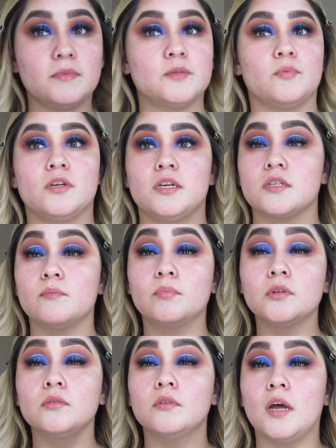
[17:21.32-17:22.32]
mis pollas, the
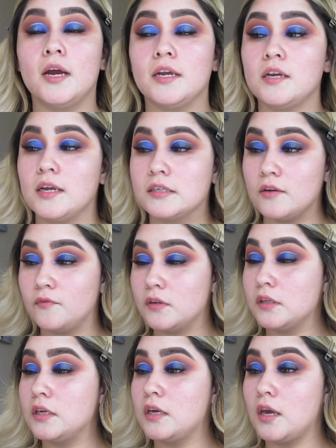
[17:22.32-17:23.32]
blue line
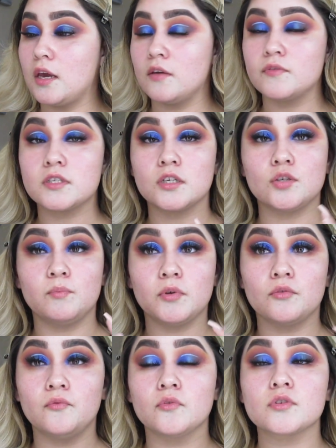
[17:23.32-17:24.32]
definitely gave such a
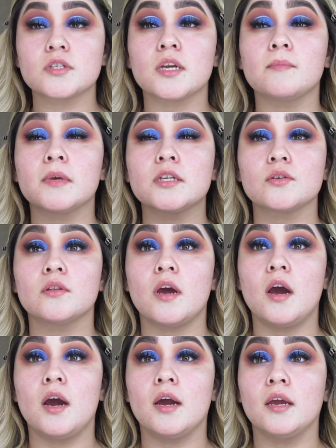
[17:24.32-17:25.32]
beautiful statement to the
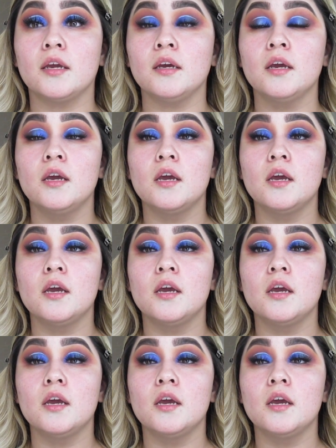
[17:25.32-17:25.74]
eye.